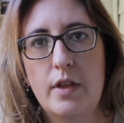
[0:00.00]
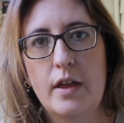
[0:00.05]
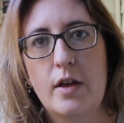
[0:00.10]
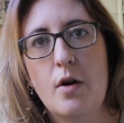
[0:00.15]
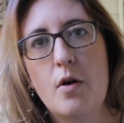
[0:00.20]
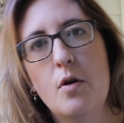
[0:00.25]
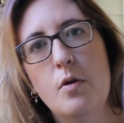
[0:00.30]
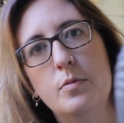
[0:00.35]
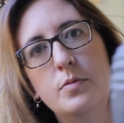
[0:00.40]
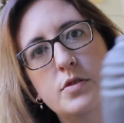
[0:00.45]
like
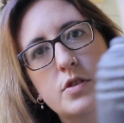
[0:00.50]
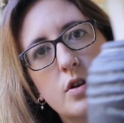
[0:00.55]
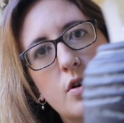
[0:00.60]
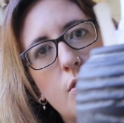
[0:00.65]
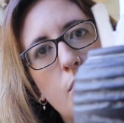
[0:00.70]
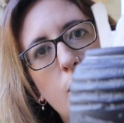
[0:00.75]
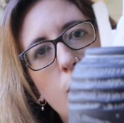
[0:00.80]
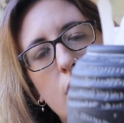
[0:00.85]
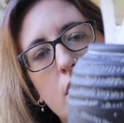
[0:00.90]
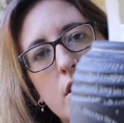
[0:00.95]
home
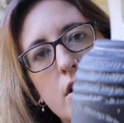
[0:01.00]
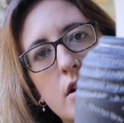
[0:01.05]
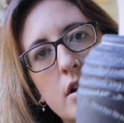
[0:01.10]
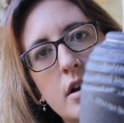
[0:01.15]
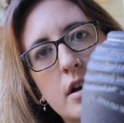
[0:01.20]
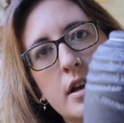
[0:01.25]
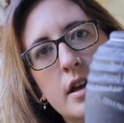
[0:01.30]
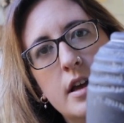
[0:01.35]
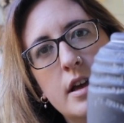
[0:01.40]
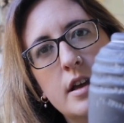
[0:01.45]
decor
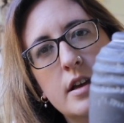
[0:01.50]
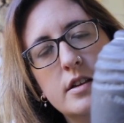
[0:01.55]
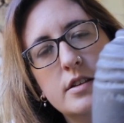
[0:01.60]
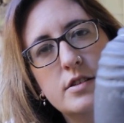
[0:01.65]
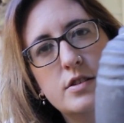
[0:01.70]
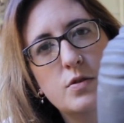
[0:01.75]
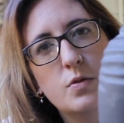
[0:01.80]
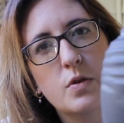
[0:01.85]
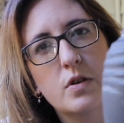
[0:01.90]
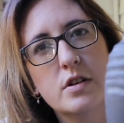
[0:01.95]

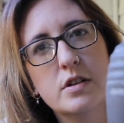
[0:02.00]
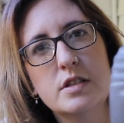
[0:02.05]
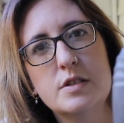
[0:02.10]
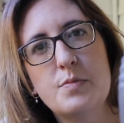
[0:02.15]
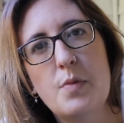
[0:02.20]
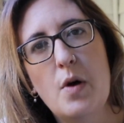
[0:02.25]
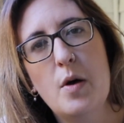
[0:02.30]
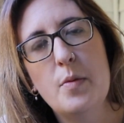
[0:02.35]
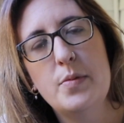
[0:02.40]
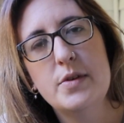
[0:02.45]
store,
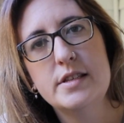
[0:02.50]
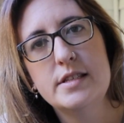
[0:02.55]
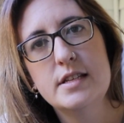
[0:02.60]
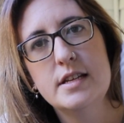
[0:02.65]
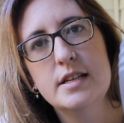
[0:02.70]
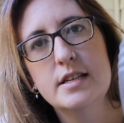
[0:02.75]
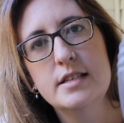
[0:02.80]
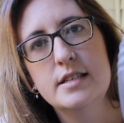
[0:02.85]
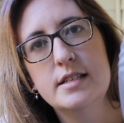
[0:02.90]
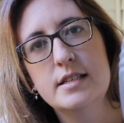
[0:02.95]
small
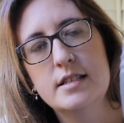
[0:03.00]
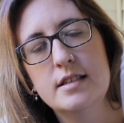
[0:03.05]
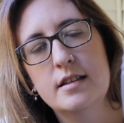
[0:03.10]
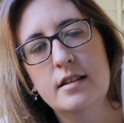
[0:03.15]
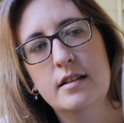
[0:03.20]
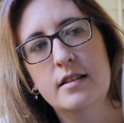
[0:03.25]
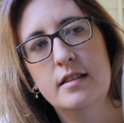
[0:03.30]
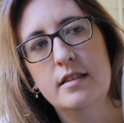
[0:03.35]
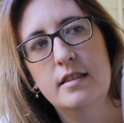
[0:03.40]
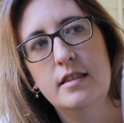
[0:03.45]
business
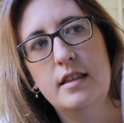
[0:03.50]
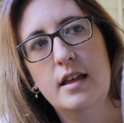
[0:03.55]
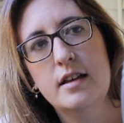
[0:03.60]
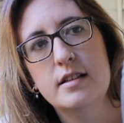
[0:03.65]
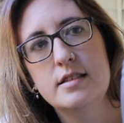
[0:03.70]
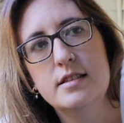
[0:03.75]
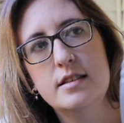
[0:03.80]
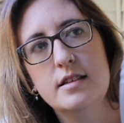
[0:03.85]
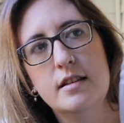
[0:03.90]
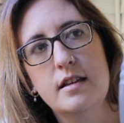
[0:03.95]

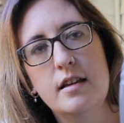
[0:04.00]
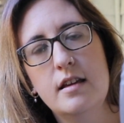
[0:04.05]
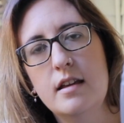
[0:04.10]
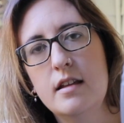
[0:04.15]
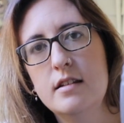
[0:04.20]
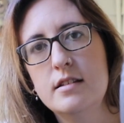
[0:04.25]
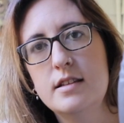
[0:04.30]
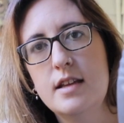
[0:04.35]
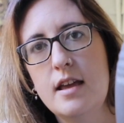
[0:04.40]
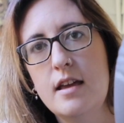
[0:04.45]
that's
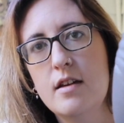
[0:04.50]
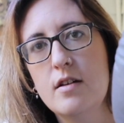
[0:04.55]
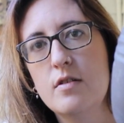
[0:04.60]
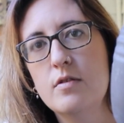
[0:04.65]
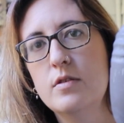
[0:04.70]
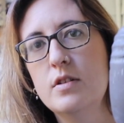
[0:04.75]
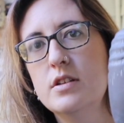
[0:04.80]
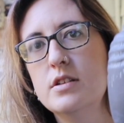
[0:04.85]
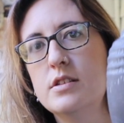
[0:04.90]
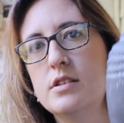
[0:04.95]
in
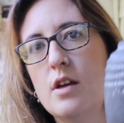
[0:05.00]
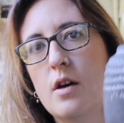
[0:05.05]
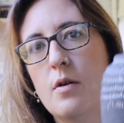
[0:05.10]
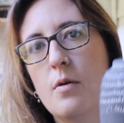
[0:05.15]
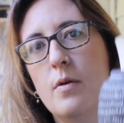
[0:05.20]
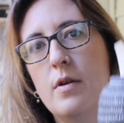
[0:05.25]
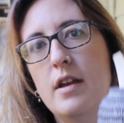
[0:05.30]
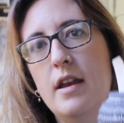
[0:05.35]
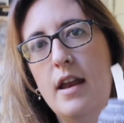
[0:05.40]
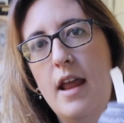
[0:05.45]
town.
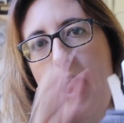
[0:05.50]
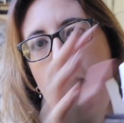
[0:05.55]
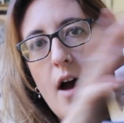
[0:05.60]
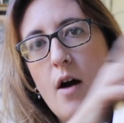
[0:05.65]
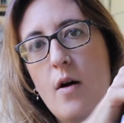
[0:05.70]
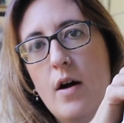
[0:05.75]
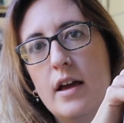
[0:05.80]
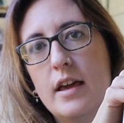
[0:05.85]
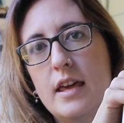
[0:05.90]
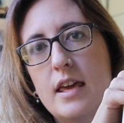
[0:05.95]
So
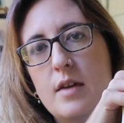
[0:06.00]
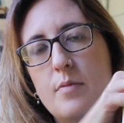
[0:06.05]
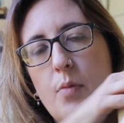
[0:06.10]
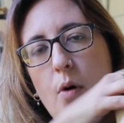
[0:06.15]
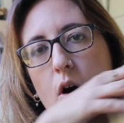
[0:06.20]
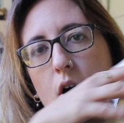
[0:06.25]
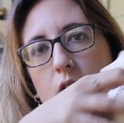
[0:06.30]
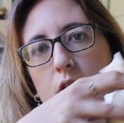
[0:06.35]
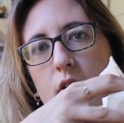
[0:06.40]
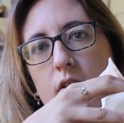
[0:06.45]
now I keep
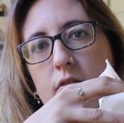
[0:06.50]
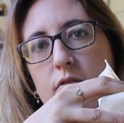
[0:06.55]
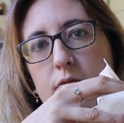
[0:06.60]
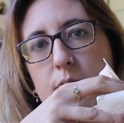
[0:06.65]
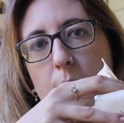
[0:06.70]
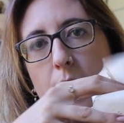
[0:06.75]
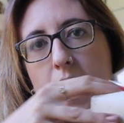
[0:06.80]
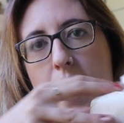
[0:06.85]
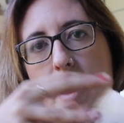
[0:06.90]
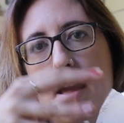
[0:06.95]
all of
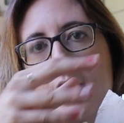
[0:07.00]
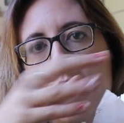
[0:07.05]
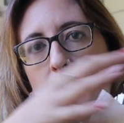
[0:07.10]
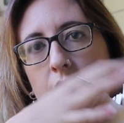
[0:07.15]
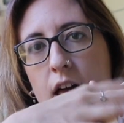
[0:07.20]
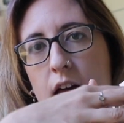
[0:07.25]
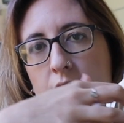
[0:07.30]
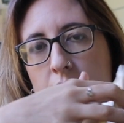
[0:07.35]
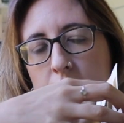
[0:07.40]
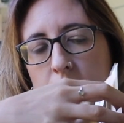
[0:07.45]
my
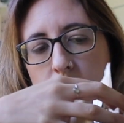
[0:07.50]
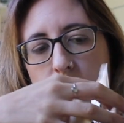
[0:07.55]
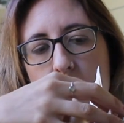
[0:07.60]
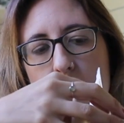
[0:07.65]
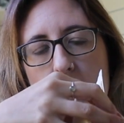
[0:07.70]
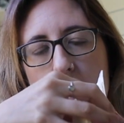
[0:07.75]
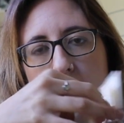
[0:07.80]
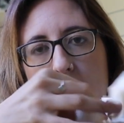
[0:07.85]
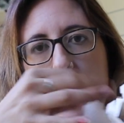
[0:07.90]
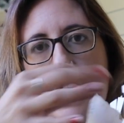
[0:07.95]
little
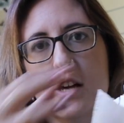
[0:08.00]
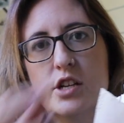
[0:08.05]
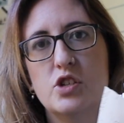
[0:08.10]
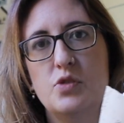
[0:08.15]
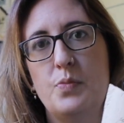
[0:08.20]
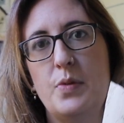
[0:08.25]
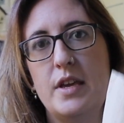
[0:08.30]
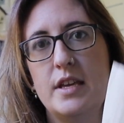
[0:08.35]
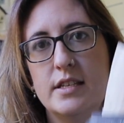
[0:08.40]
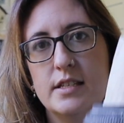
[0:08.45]

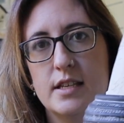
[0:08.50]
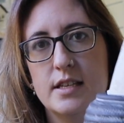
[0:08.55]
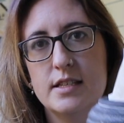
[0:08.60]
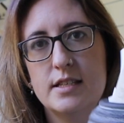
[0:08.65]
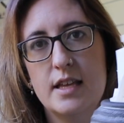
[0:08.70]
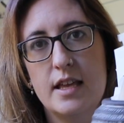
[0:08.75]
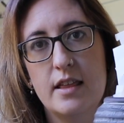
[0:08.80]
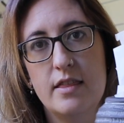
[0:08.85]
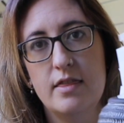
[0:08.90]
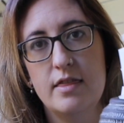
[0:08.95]
collage
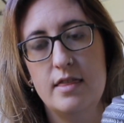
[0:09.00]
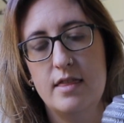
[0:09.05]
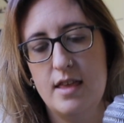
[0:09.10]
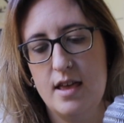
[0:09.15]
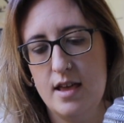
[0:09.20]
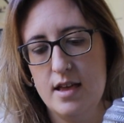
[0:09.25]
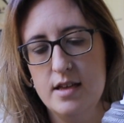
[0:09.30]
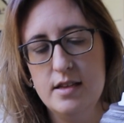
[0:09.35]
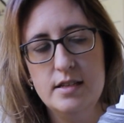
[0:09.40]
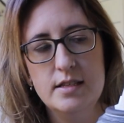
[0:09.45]
pieces in
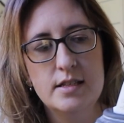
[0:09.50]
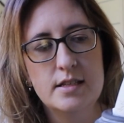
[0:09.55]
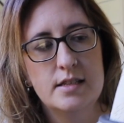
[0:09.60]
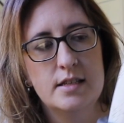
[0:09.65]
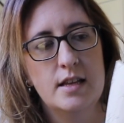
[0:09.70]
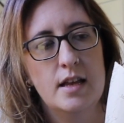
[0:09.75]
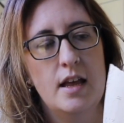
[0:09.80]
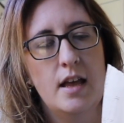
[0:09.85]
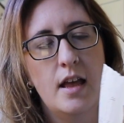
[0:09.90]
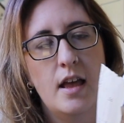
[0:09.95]

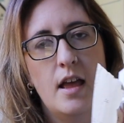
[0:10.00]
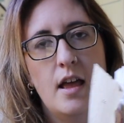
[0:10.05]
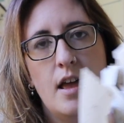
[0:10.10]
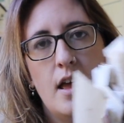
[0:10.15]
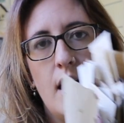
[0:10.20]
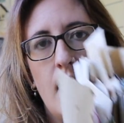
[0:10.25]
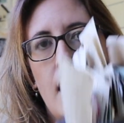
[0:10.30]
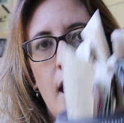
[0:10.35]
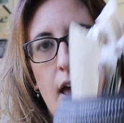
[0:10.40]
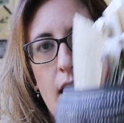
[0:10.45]
this,
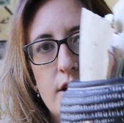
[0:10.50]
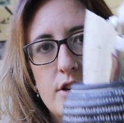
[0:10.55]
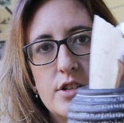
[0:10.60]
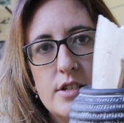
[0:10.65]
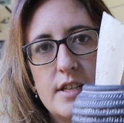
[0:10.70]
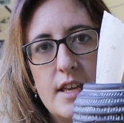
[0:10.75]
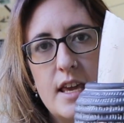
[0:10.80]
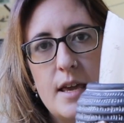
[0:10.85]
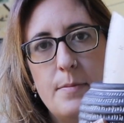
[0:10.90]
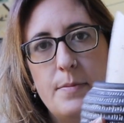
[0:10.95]
and
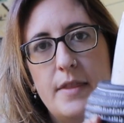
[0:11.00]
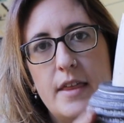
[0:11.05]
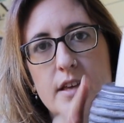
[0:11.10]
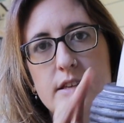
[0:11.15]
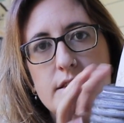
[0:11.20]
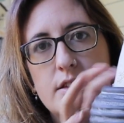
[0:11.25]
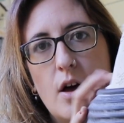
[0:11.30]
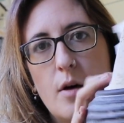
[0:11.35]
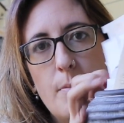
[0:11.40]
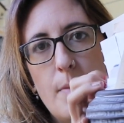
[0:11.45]
just keep
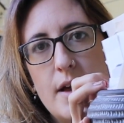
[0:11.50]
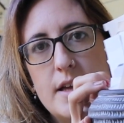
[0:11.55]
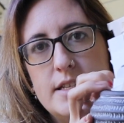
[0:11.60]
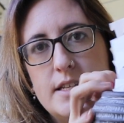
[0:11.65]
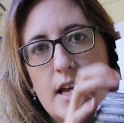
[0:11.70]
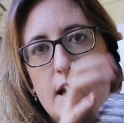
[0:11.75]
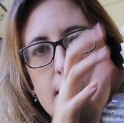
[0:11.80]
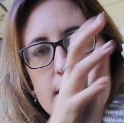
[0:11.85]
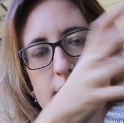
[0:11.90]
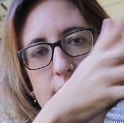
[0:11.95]
this on my
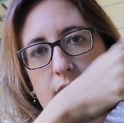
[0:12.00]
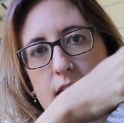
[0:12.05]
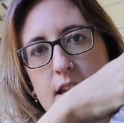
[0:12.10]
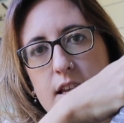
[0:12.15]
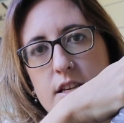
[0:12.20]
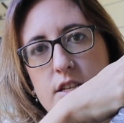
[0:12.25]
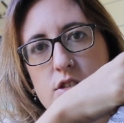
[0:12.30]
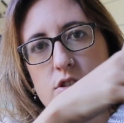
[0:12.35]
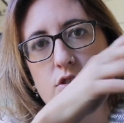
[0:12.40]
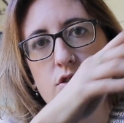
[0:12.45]
desk.
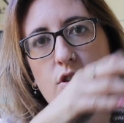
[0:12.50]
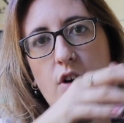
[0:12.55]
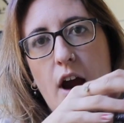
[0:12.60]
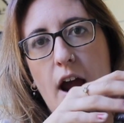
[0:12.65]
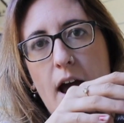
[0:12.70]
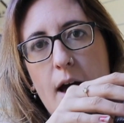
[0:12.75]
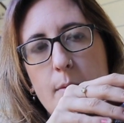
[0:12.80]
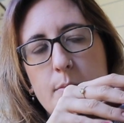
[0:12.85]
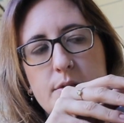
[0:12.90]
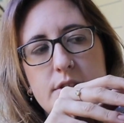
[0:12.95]
Any
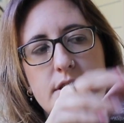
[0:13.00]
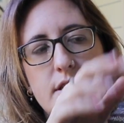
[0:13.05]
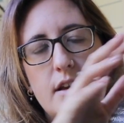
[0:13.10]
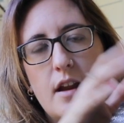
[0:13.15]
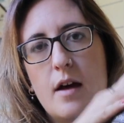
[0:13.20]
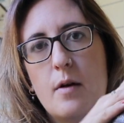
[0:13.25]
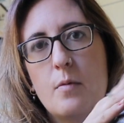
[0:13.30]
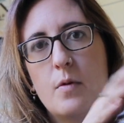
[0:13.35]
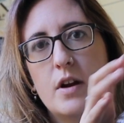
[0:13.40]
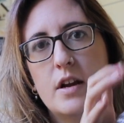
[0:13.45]
scraps that
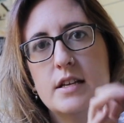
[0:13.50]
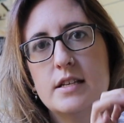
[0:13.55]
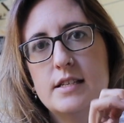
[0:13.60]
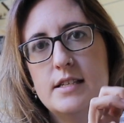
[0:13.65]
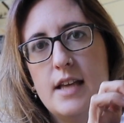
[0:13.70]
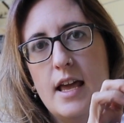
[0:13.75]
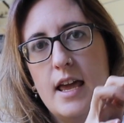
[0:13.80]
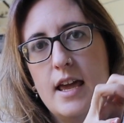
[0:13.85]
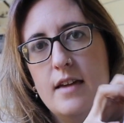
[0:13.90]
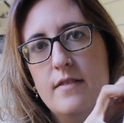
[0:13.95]
I want to
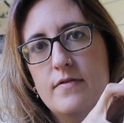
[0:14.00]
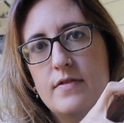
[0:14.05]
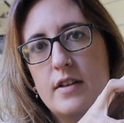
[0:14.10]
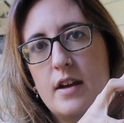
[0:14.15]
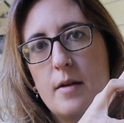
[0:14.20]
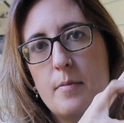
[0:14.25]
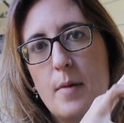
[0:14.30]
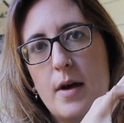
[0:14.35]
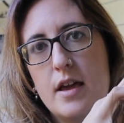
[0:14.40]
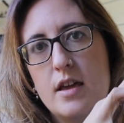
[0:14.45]
save that
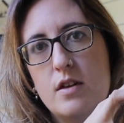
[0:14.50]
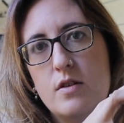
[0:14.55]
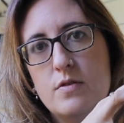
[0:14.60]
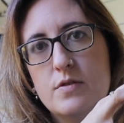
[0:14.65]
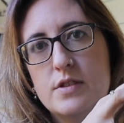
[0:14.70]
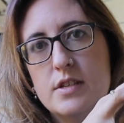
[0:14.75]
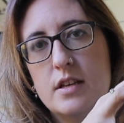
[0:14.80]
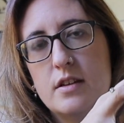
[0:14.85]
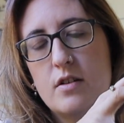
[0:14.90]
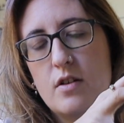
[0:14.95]
I might
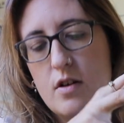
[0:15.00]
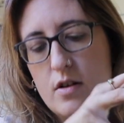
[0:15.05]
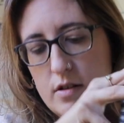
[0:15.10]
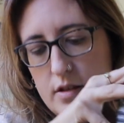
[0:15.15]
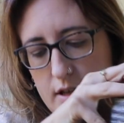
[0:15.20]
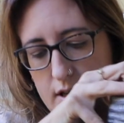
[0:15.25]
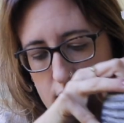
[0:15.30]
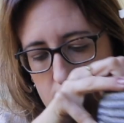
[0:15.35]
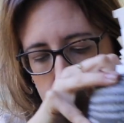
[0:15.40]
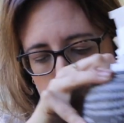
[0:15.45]
use in art
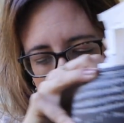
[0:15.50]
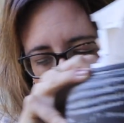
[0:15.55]
later